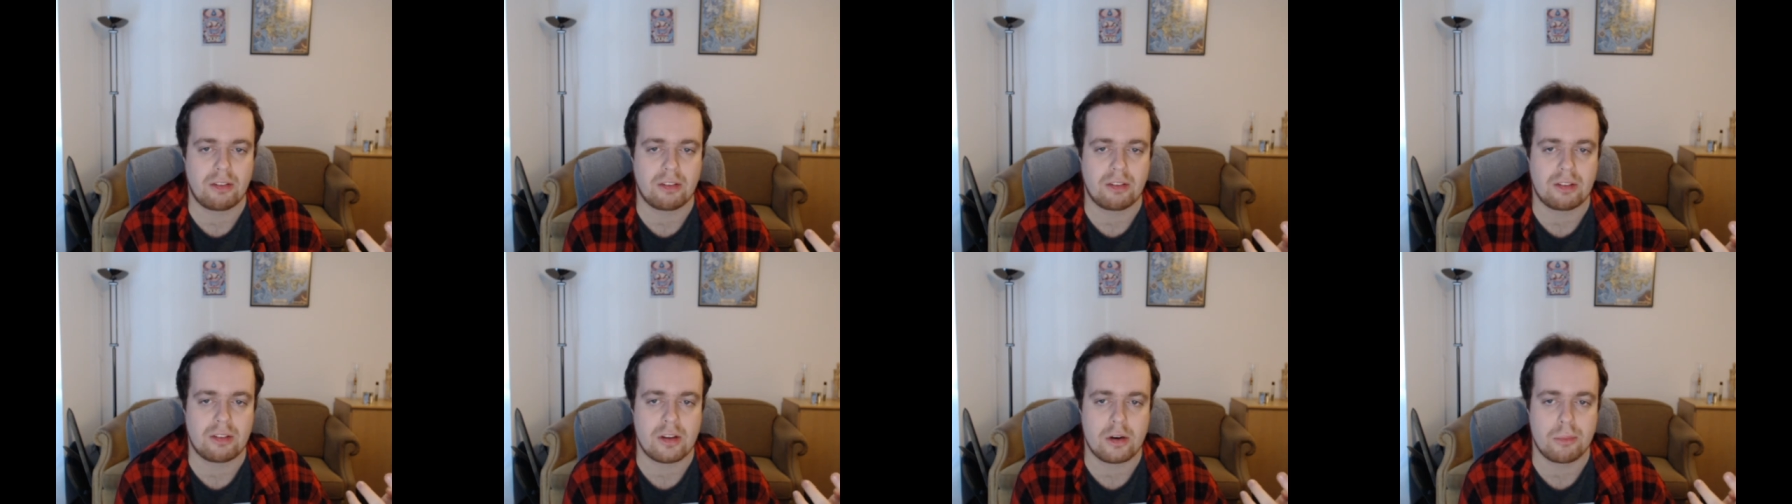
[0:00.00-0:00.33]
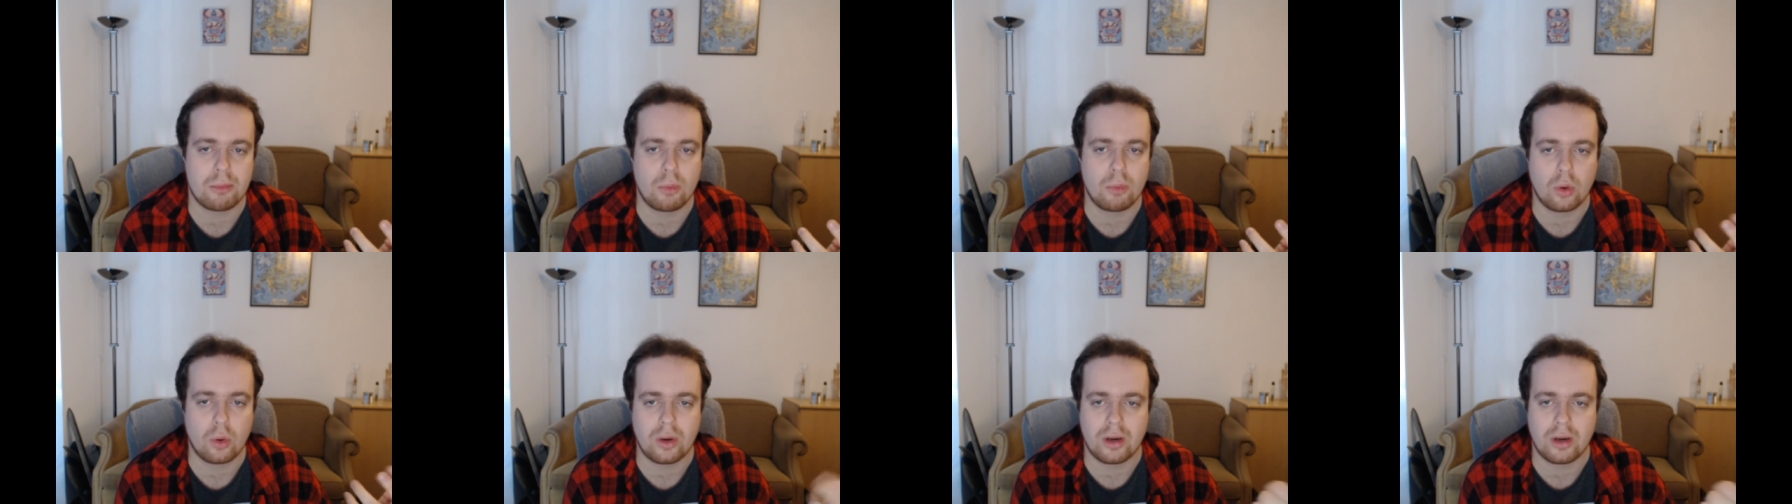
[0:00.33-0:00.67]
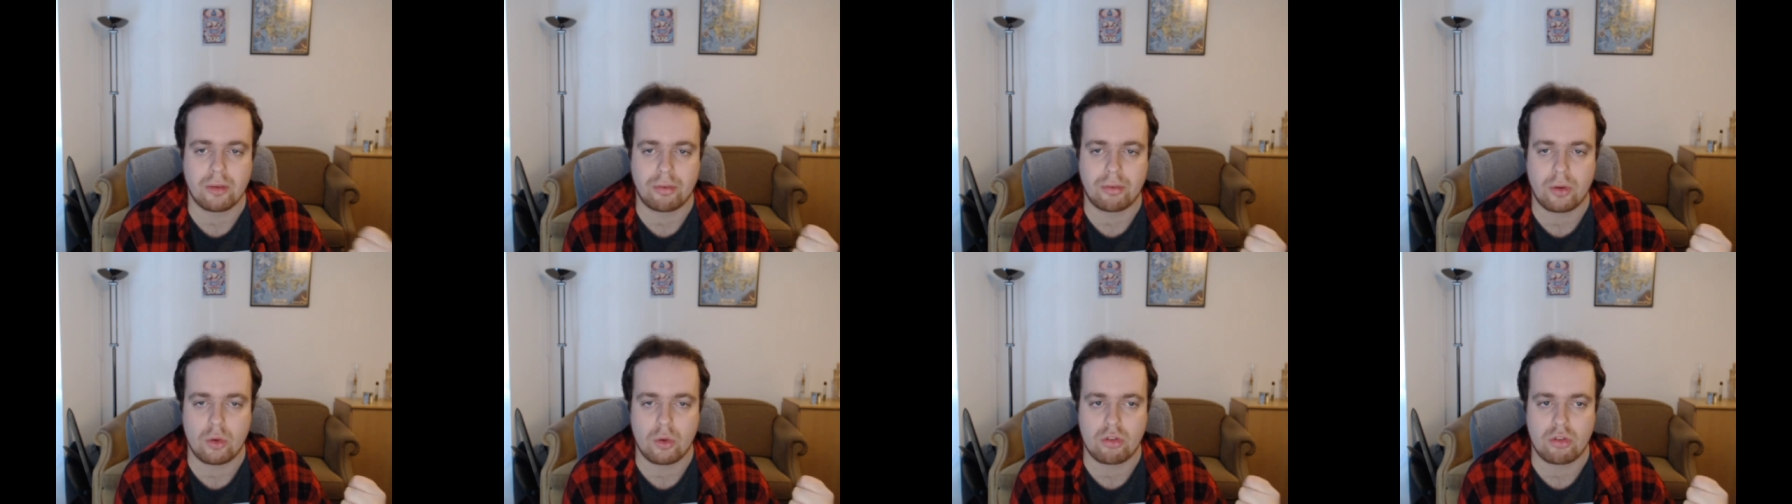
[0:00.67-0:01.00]
that there are more than a
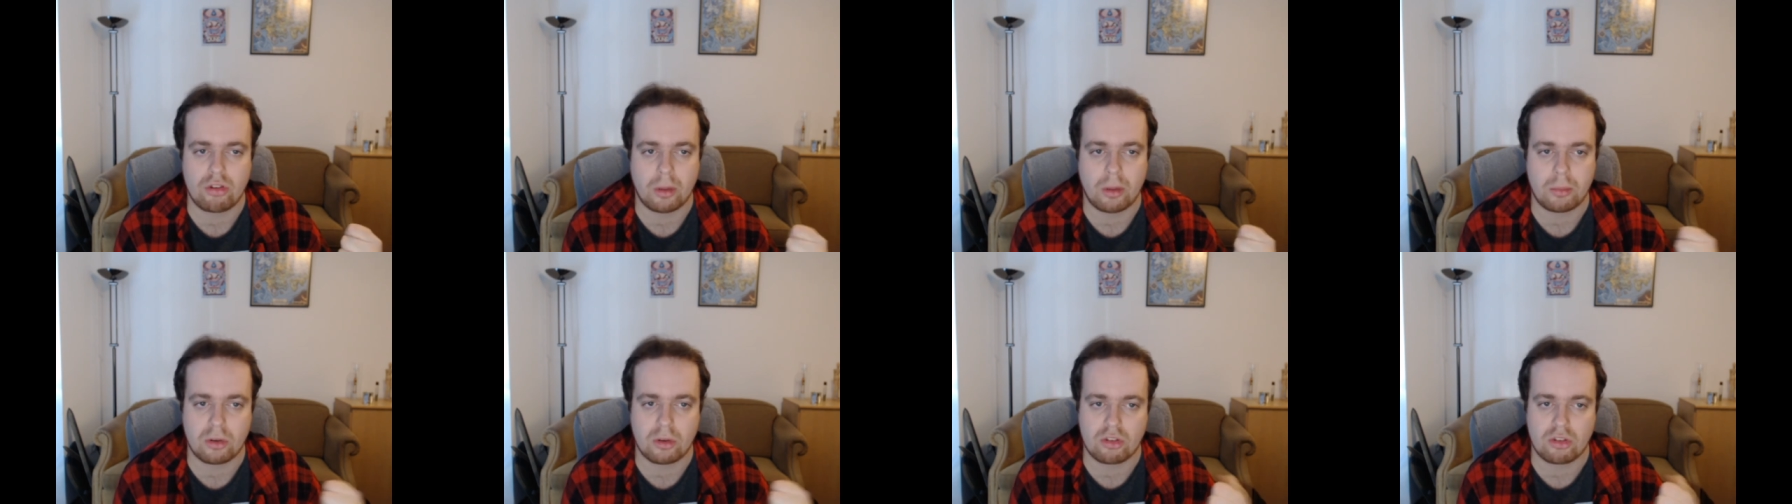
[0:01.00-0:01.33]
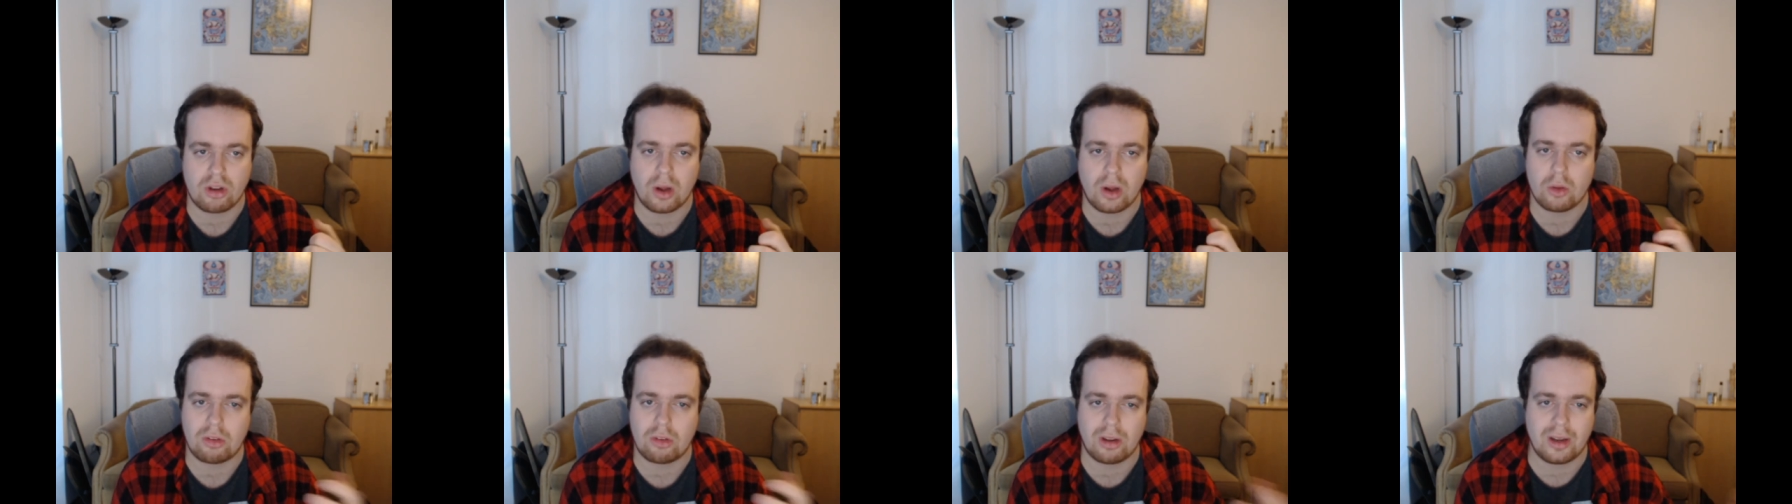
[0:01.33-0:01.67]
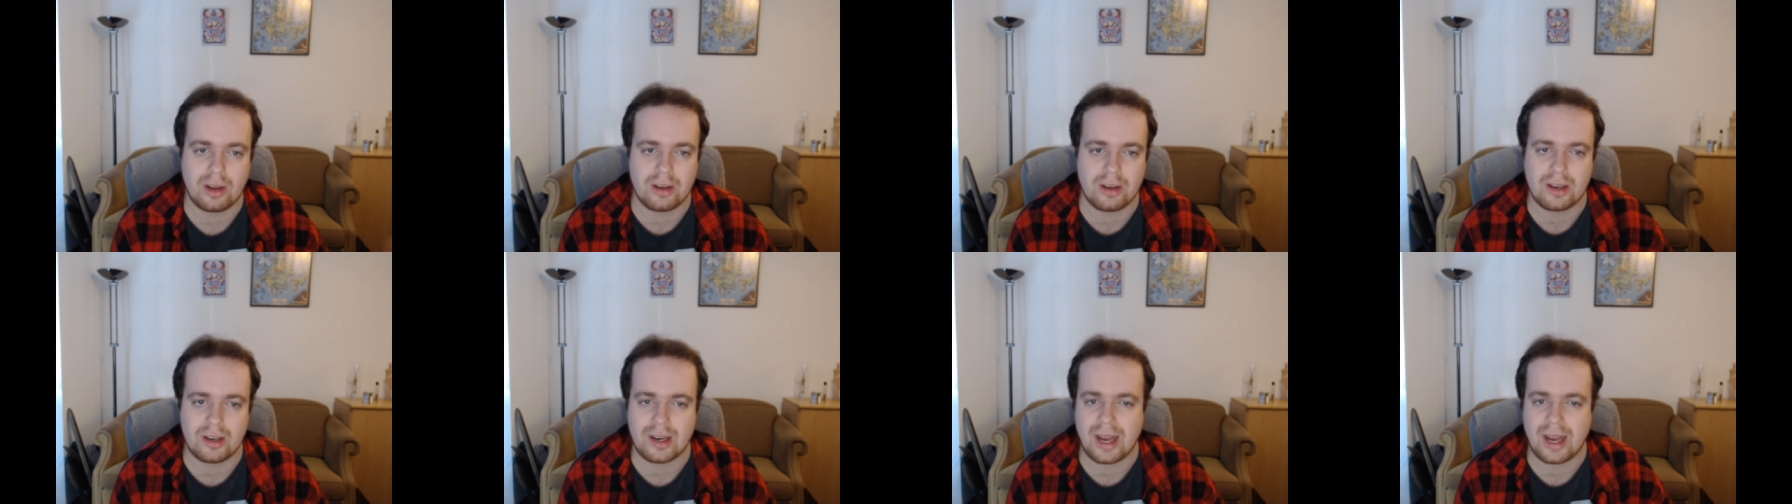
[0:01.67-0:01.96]
few subjects out there that